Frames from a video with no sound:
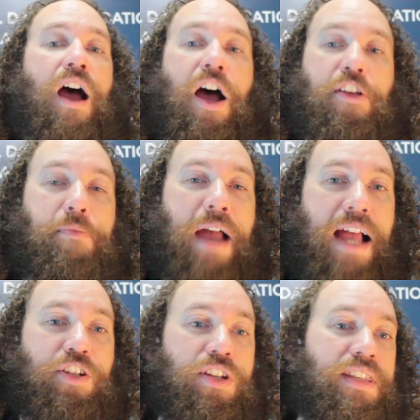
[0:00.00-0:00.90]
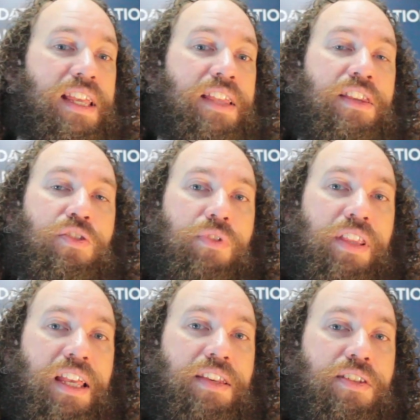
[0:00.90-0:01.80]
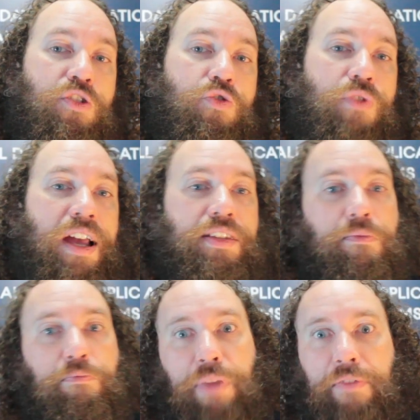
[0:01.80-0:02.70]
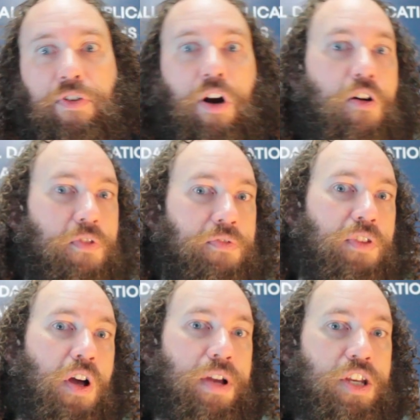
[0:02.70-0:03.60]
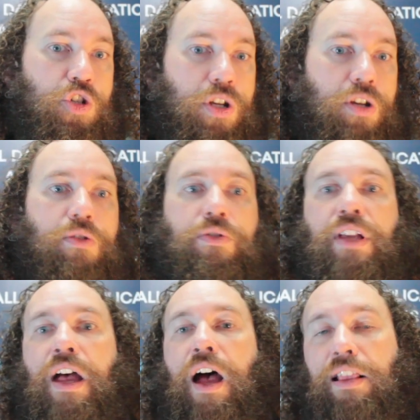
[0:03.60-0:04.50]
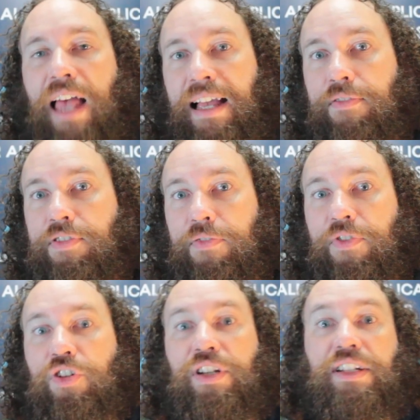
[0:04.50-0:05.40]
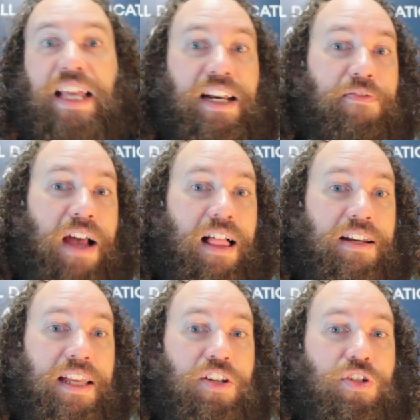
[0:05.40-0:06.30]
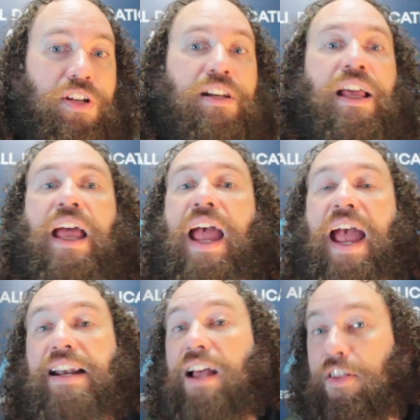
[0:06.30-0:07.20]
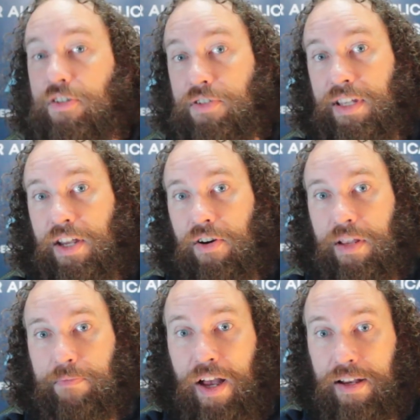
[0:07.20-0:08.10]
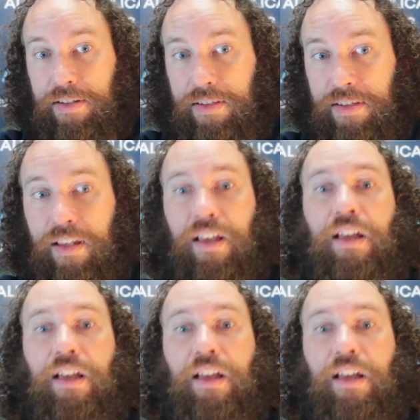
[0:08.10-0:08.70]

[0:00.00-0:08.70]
Other patches in this release address buffer overflow issues, a lack of sufficient data validation, and other security bugs.